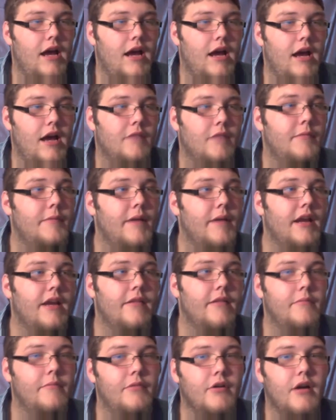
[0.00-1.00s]
be making a
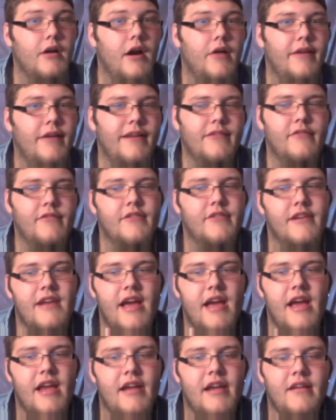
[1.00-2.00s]
book called either
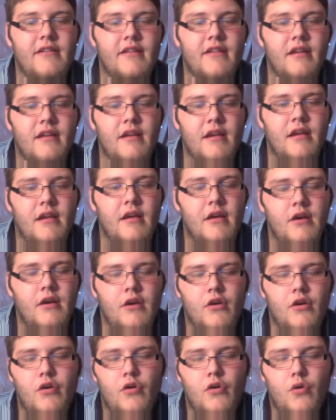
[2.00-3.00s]
tonight
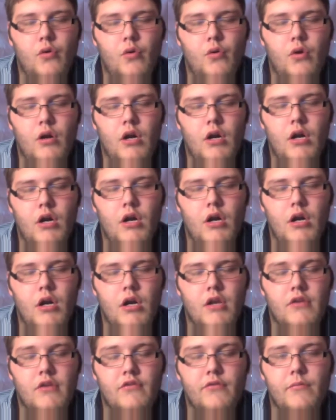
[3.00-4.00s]
or
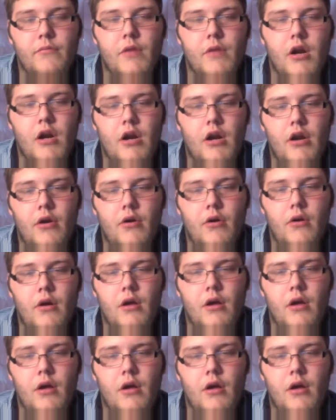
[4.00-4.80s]
tomorrow,